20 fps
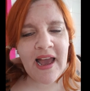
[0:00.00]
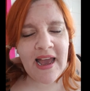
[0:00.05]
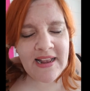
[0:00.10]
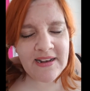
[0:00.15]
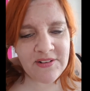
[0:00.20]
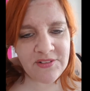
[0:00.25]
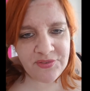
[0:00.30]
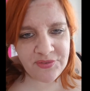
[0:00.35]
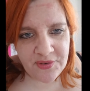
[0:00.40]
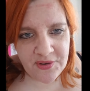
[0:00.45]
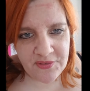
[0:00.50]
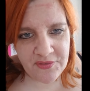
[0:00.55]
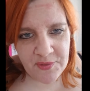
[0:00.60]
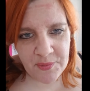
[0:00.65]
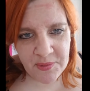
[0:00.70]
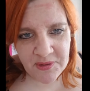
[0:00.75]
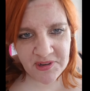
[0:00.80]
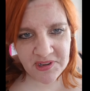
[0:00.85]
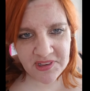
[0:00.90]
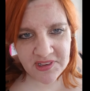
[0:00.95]
for
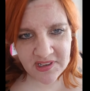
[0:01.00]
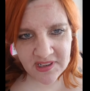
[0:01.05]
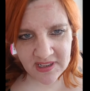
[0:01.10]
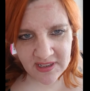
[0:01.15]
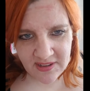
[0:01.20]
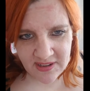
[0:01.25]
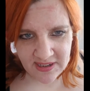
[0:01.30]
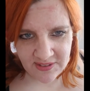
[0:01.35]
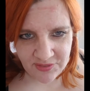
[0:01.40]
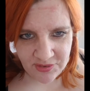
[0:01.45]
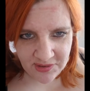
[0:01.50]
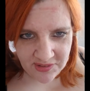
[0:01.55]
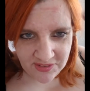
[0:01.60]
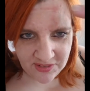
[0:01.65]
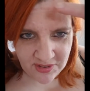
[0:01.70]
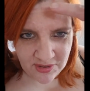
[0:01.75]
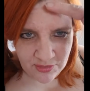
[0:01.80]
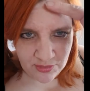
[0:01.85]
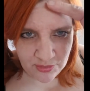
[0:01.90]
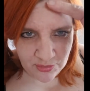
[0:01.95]
everybody that keeps, you have to
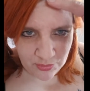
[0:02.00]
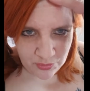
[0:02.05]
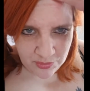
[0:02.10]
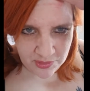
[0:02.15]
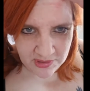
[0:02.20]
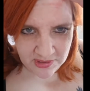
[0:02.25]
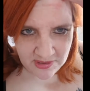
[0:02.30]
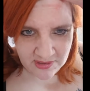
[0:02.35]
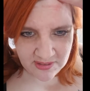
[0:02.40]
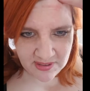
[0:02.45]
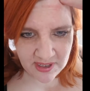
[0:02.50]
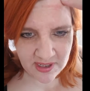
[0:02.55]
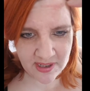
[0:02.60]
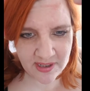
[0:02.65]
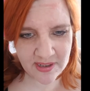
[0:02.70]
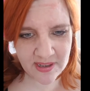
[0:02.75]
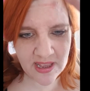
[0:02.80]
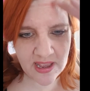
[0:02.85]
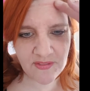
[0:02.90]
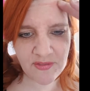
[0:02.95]
excuse all these.
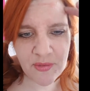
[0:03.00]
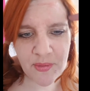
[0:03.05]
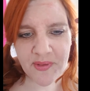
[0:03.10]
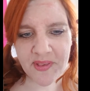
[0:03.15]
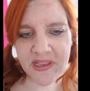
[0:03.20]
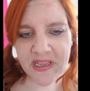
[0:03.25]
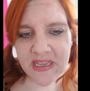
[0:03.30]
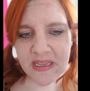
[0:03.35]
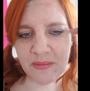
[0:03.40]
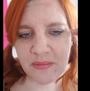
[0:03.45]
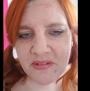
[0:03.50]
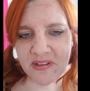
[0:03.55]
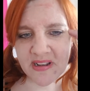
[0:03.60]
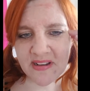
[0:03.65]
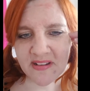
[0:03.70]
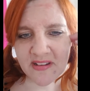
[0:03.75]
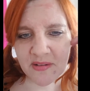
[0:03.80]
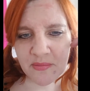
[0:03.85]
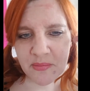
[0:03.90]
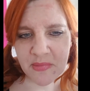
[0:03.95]
Everyone that keeps
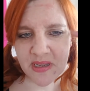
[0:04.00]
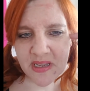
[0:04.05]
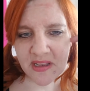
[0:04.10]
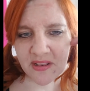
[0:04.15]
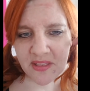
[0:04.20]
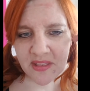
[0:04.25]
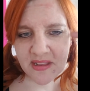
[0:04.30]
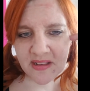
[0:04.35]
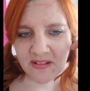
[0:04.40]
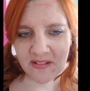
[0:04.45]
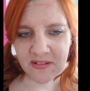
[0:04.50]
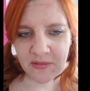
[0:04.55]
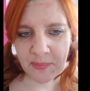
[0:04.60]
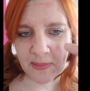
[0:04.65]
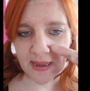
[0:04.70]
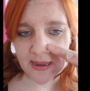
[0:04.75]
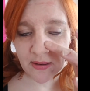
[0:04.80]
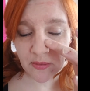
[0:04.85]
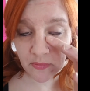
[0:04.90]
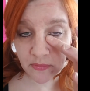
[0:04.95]
sending me things
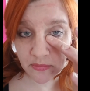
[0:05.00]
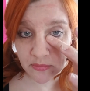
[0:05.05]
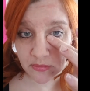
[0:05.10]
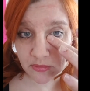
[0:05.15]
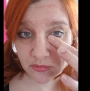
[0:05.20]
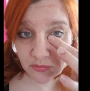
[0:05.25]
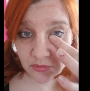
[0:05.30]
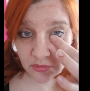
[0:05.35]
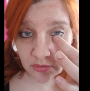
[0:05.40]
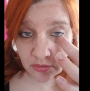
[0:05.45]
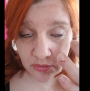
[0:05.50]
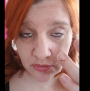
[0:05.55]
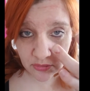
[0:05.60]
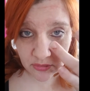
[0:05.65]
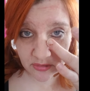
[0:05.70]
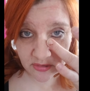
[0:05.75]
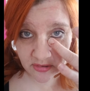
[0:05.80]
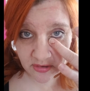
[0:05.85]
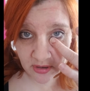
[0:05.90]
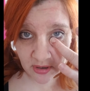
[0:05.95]
about
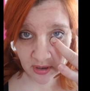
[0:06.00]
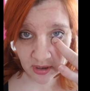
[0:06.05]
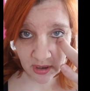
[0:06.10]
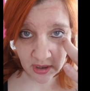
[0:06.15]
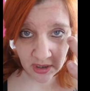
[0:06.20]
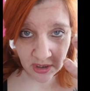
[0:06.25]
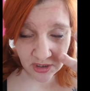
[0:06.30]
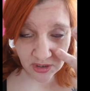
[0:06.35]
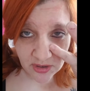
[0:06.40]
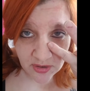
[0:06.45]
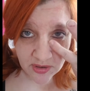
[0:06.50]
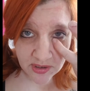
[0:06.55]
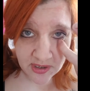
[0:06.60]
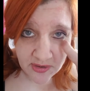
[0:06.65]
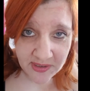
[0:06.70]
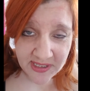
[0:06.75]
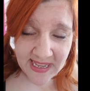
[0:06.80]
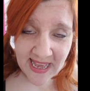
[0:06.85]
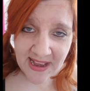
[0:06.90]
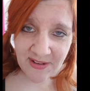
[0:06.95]
unicorns, you can
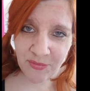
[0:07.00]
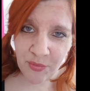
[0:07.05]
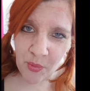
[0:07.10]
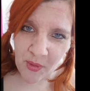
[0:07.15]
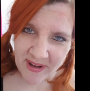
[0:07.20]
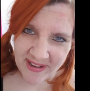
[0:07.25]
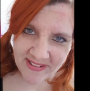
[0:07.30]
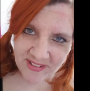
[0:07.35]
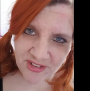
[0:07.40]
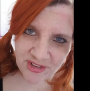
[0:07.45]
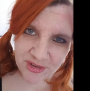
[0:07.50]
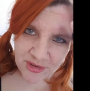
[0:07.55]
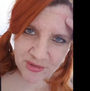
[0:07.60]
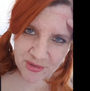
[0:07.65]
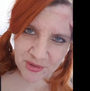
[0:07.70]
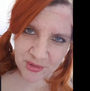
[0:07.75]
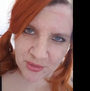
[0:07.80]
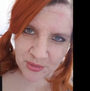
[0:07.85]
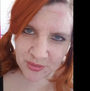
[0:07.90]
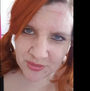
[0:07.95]
only have white
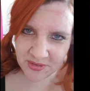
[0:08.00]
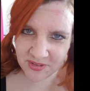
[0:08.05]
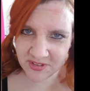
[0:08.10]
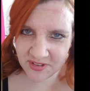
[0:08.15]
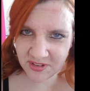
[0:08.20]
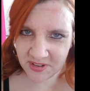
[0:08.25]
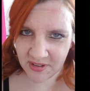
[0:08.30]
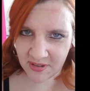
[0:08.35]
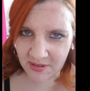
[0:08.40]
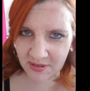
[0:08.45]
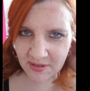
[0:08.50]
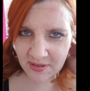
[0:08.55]
unicorns.